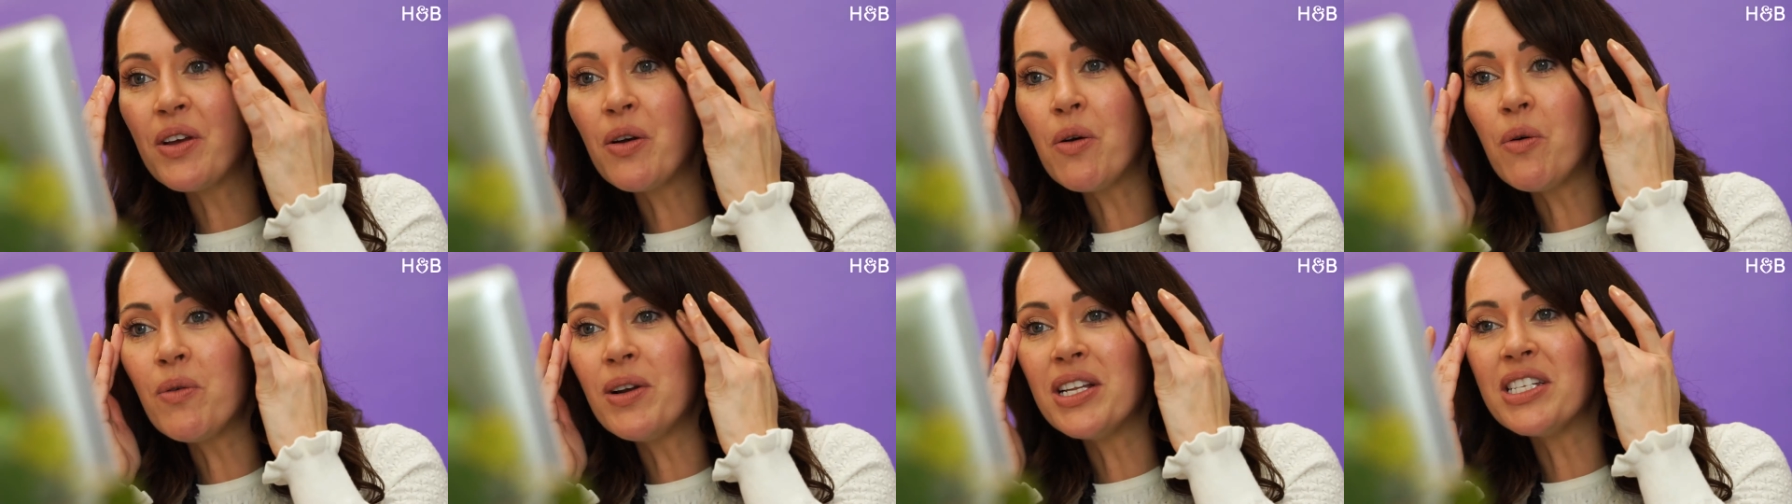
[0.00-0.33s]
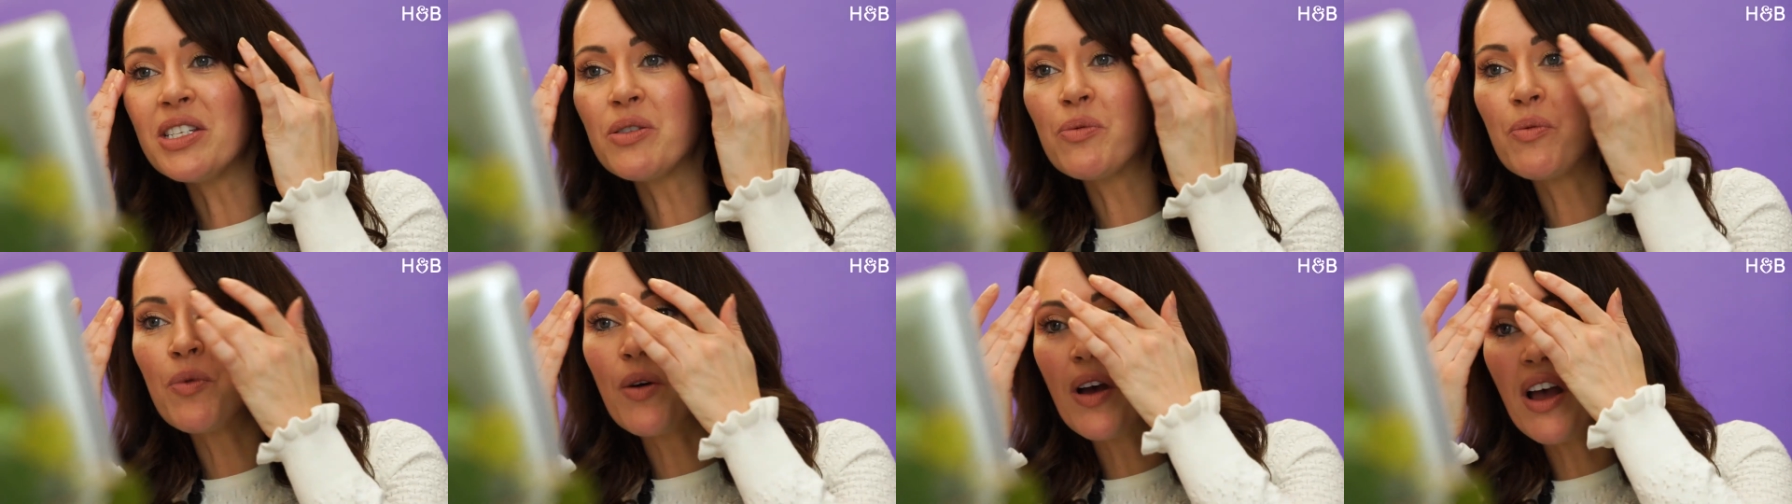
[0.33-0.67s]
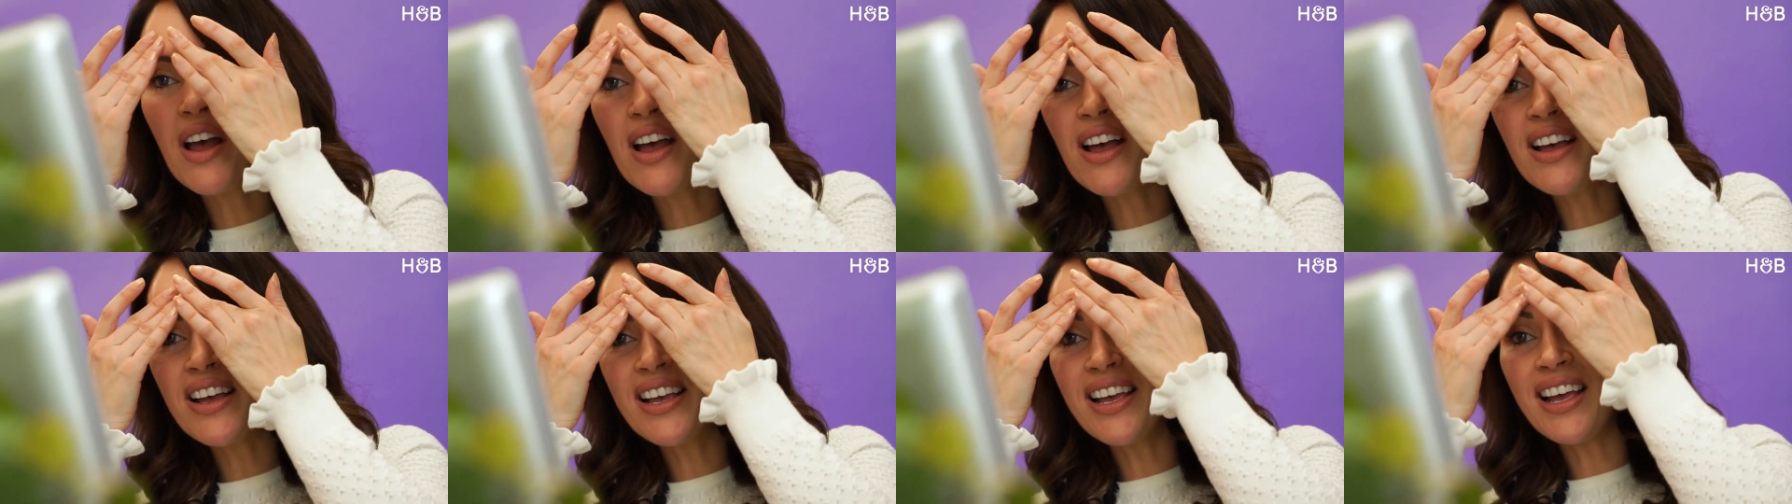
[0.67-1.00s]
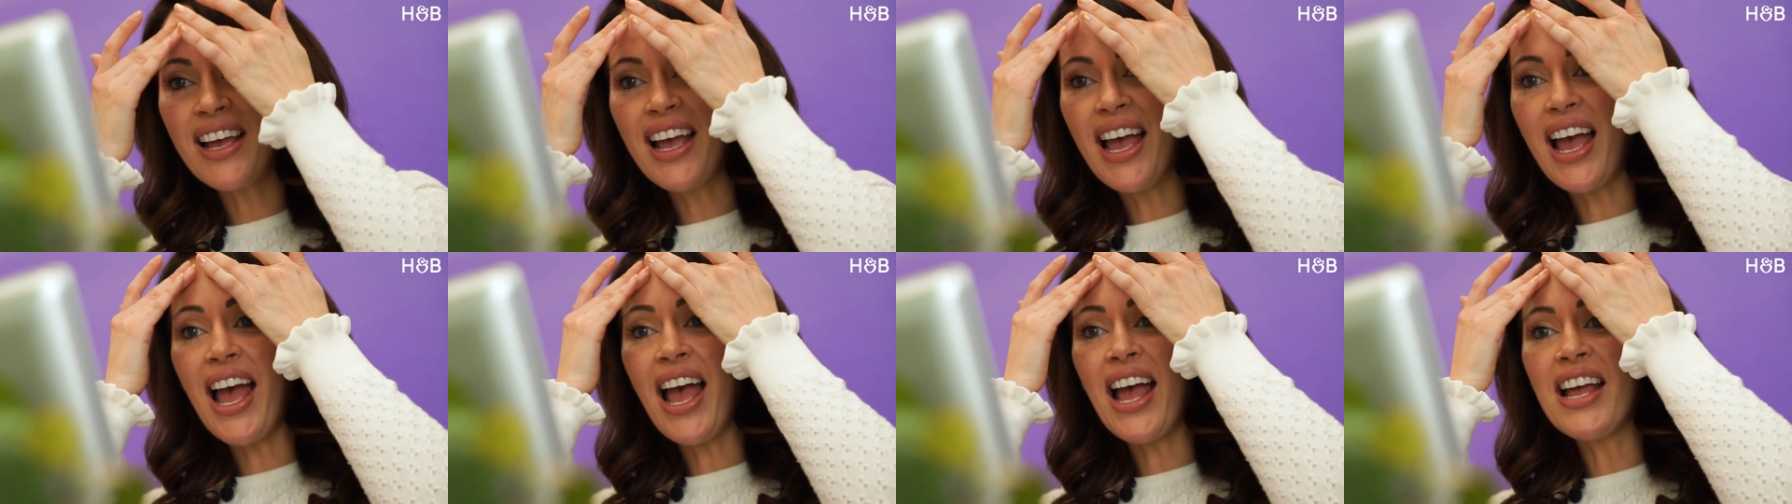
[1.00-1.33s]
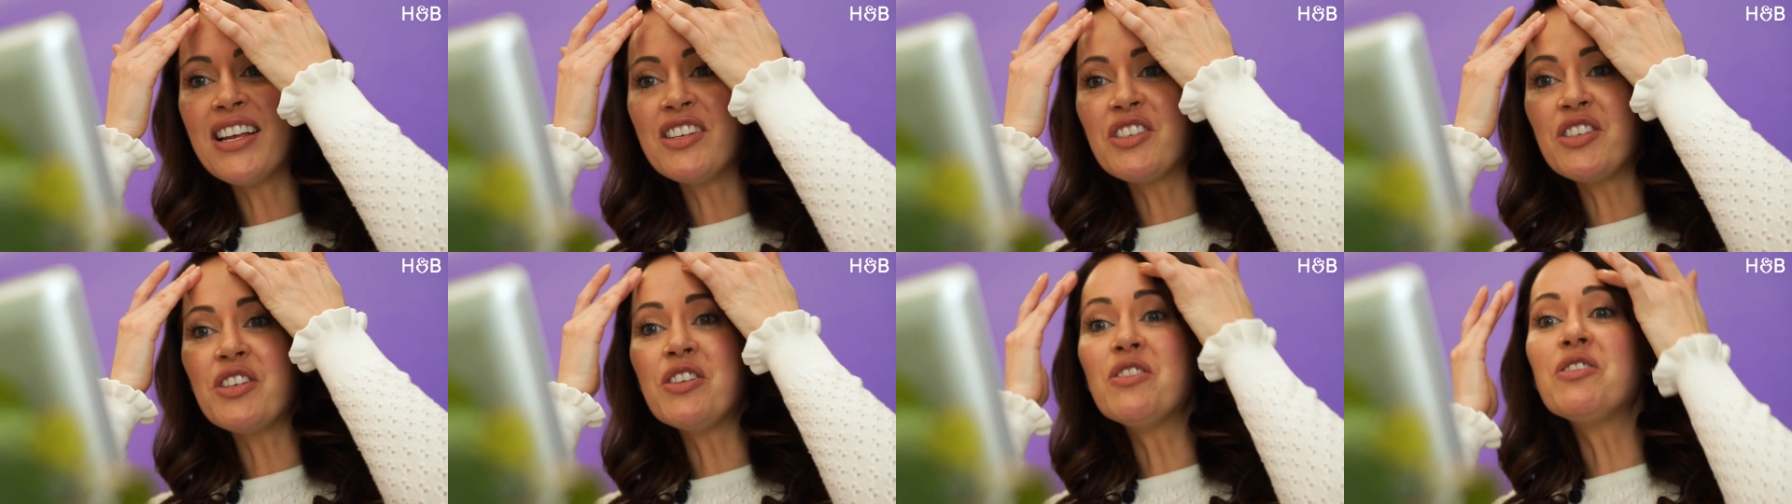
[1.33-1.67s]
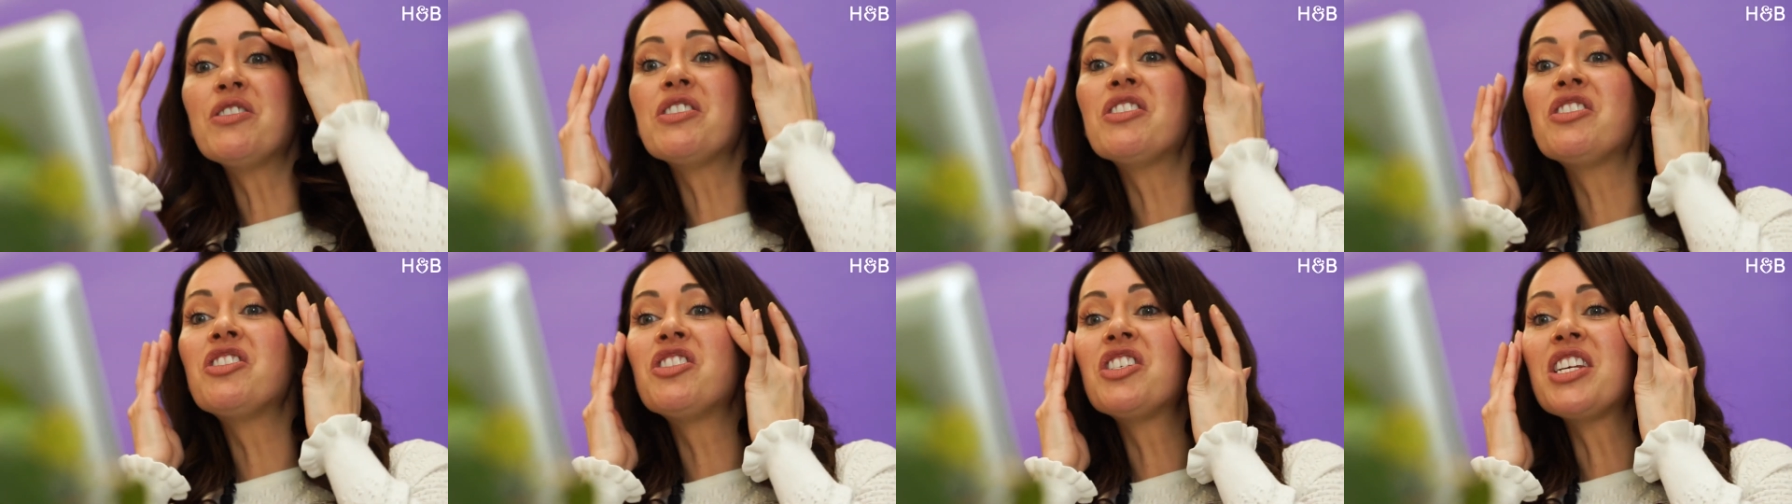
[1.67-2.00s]
all its work as you
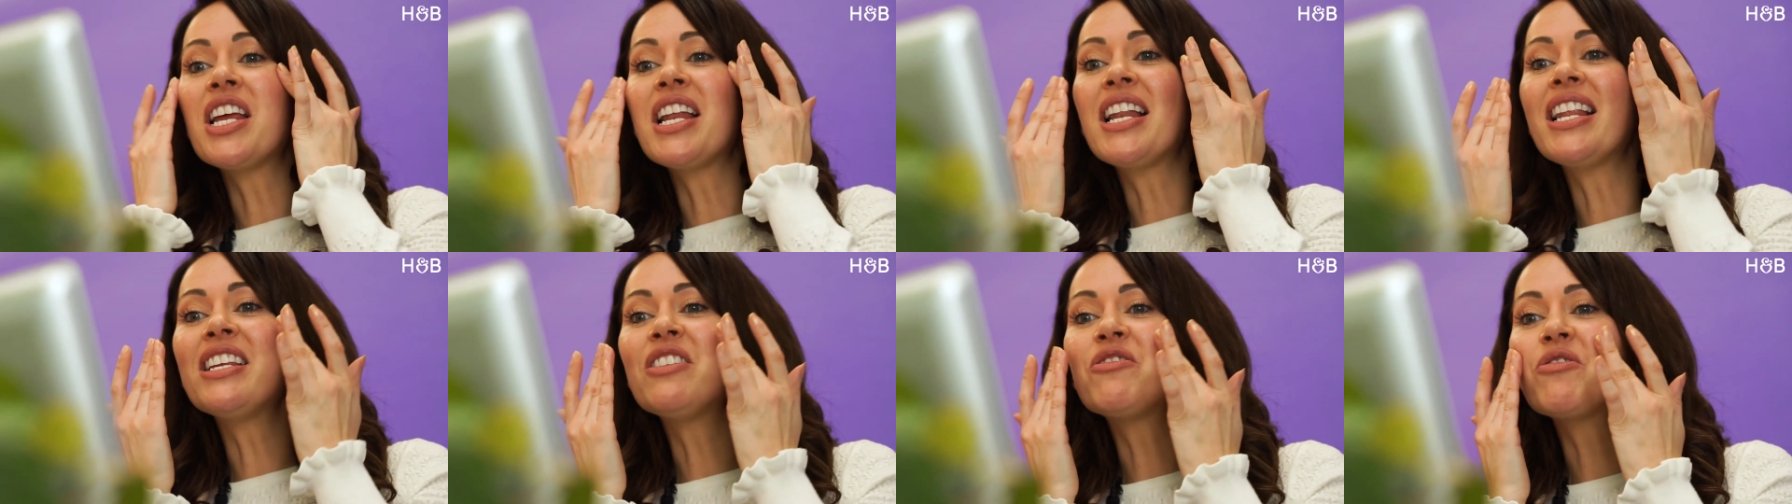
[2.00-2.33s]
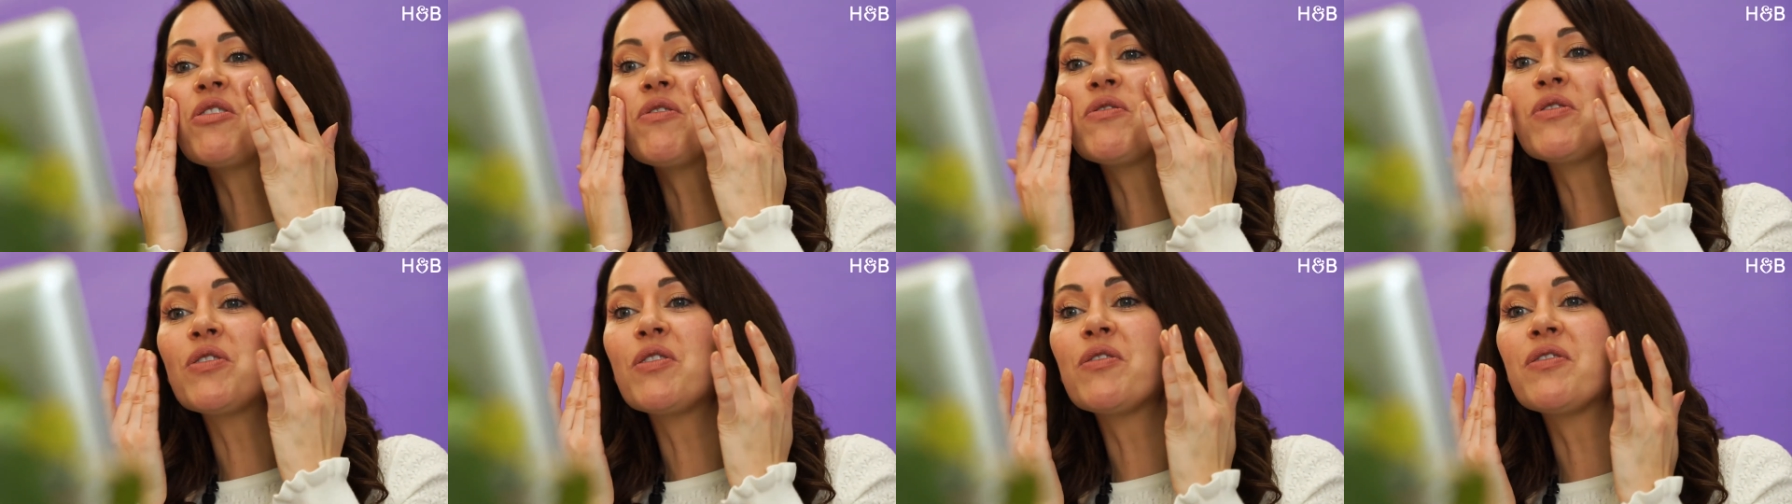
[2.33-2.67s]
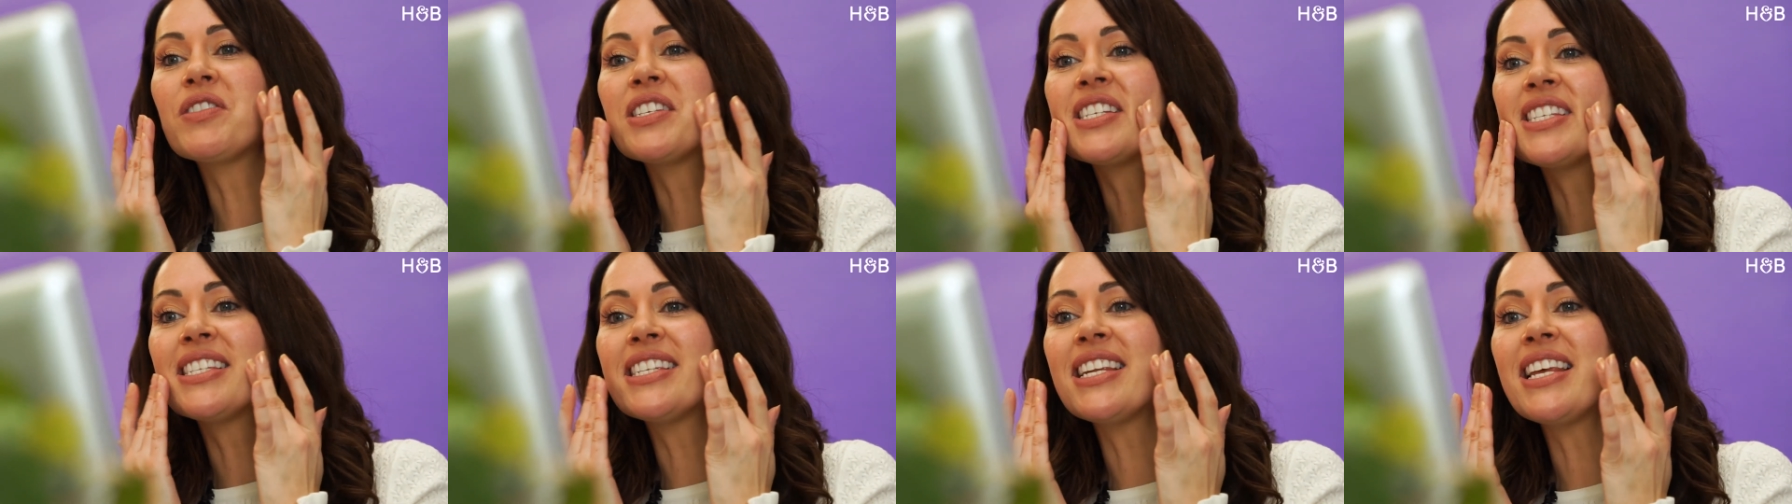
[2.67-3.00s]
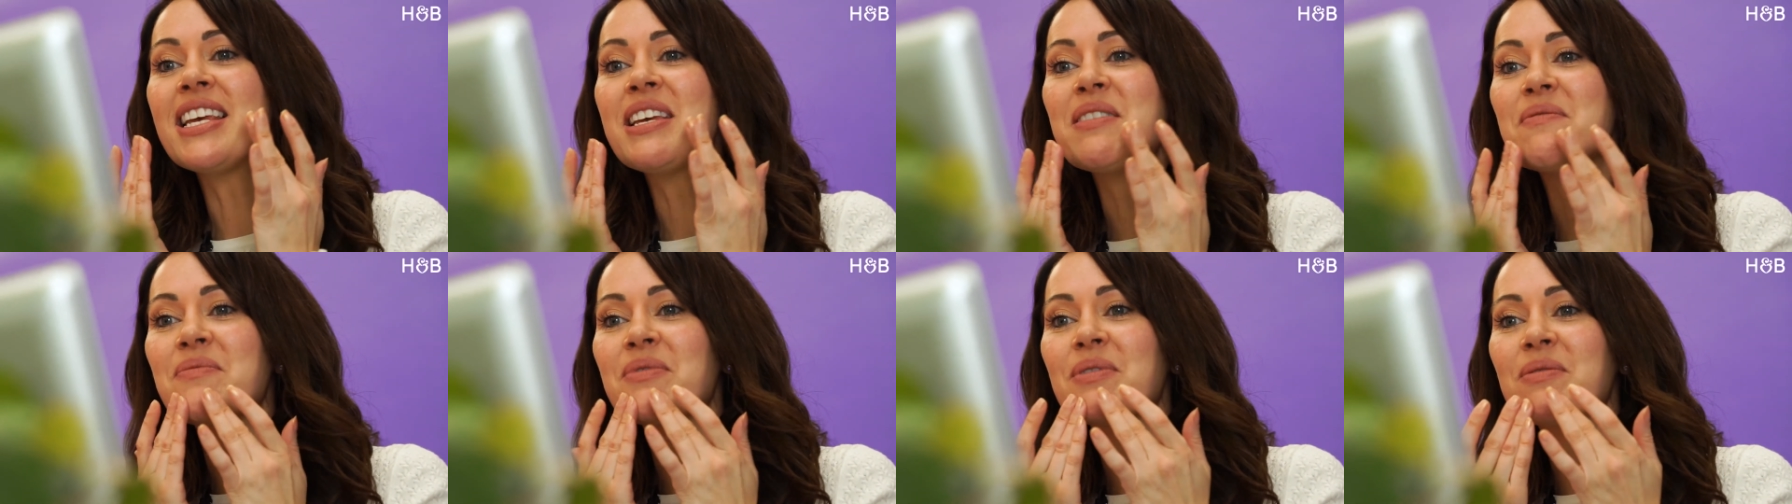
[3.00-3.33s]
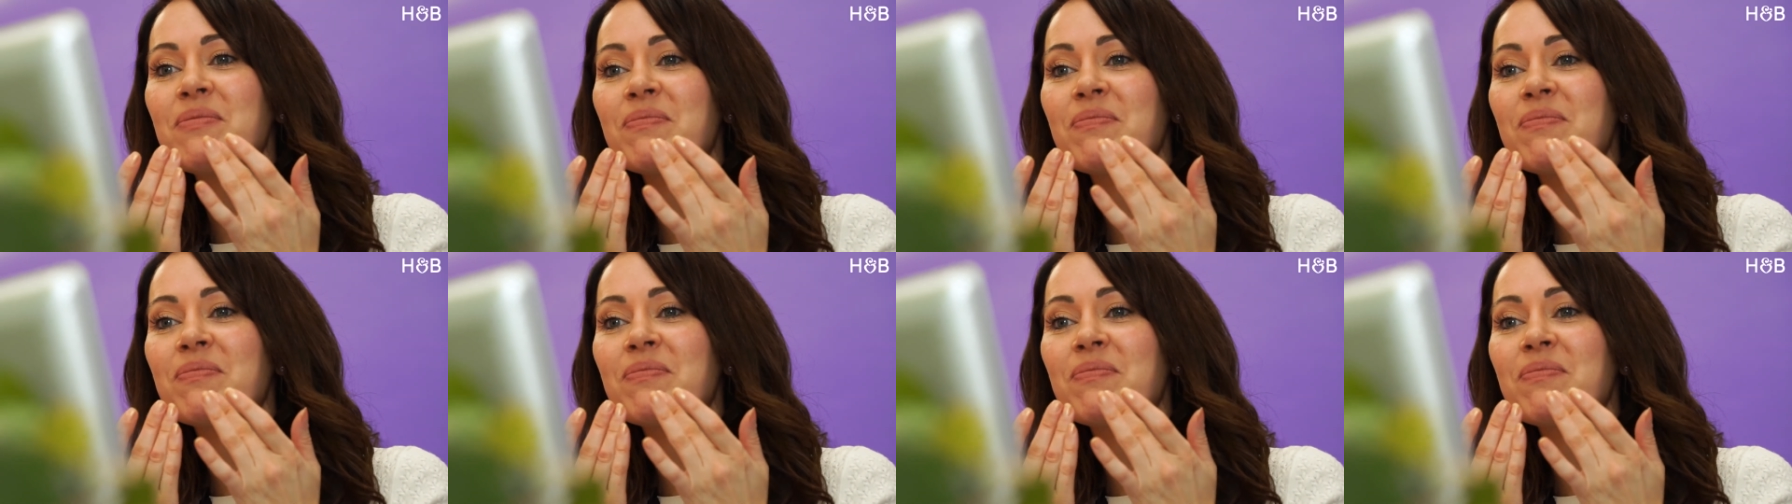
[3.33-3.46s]
just gently drift off to sleep.